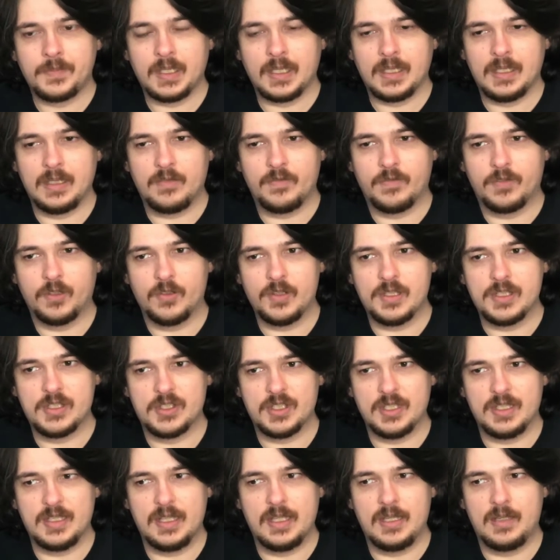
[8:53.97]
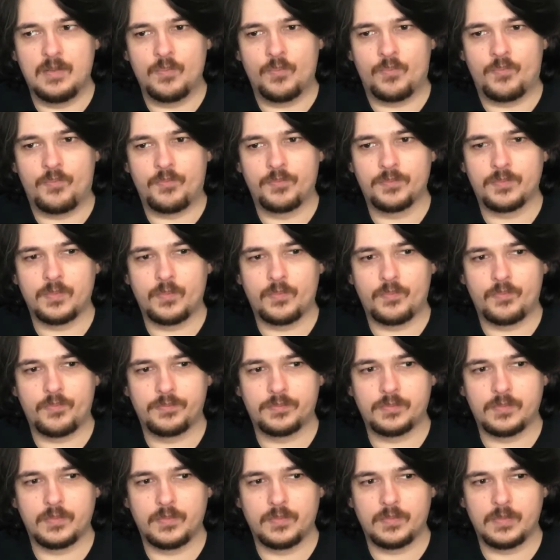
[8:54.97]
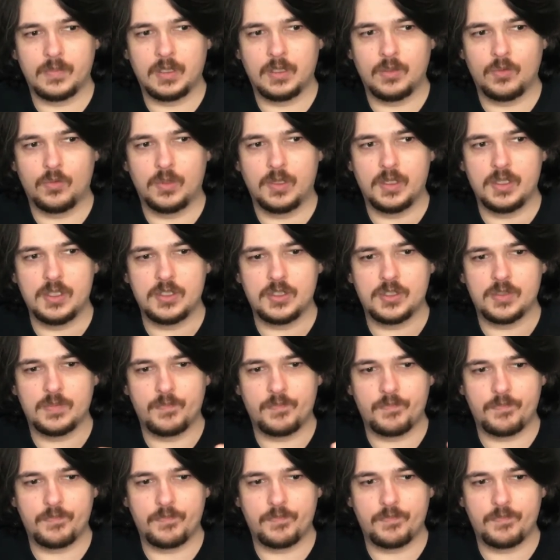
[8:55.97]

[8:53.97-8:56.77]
influence, and then it was